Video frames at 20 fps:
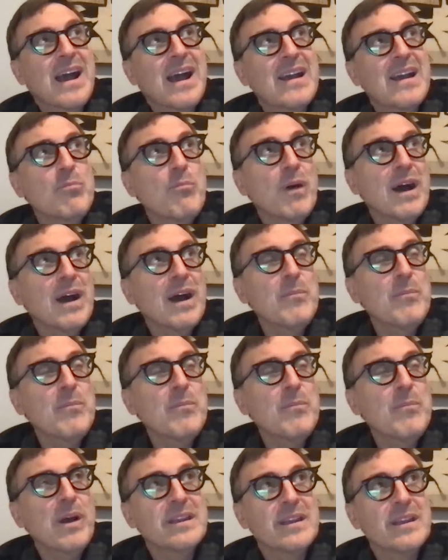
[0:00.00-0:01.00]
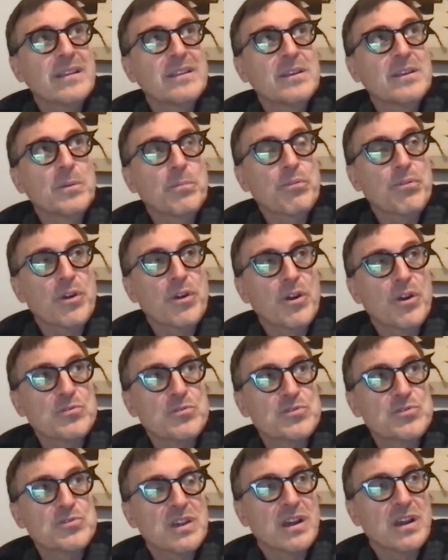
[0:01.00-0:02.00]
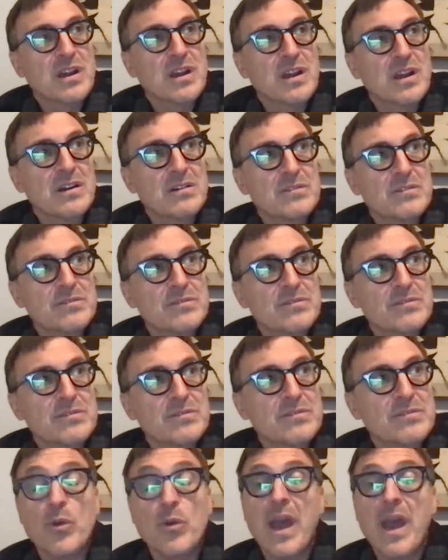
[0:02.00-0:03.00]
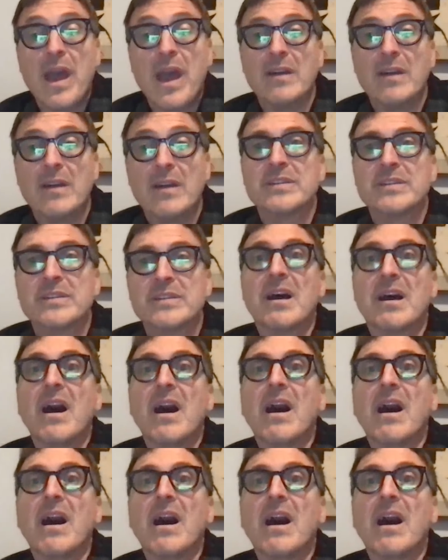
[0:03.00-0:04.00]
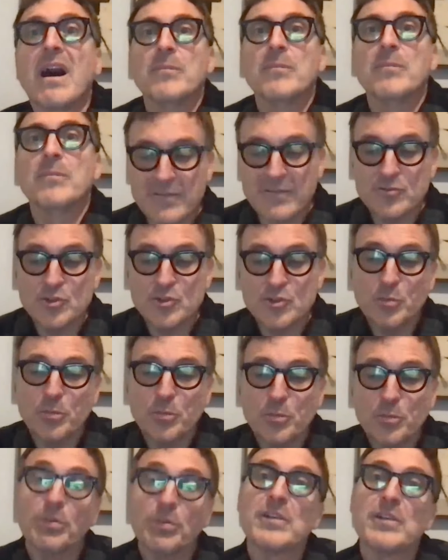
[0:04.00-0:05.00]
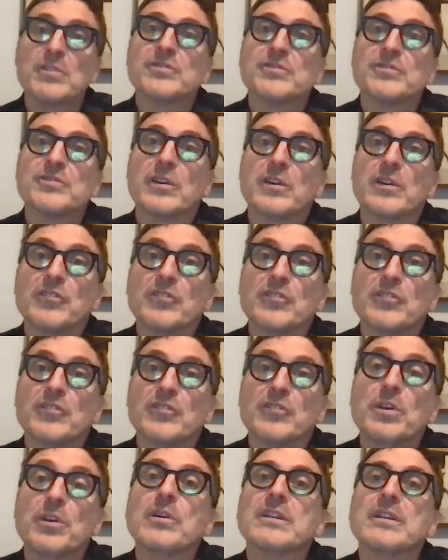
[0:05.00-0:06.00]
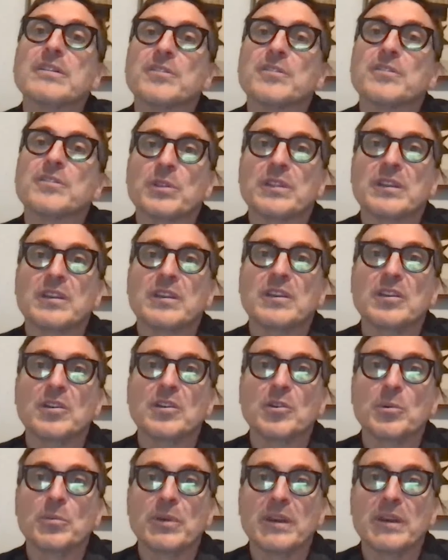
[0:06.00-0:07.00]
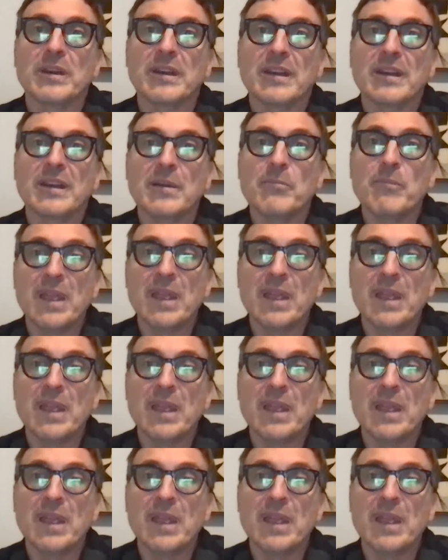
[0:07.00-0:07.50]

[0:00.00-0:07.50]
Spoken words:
I might take the approach of, if you have the time, have two players that are experienced with the cube,